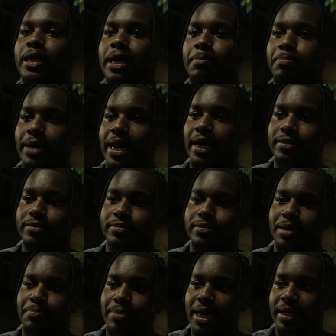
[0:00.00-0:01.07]

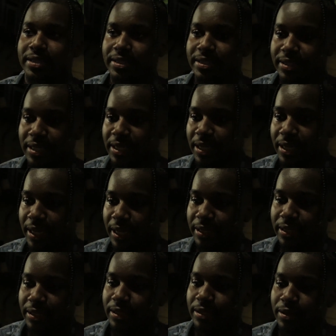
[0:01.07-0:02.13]
impact this city in like
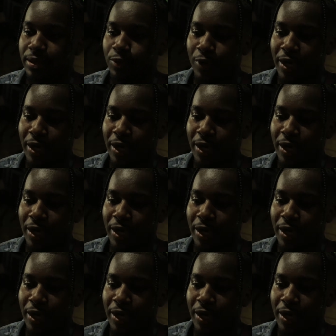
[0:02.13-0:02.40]
a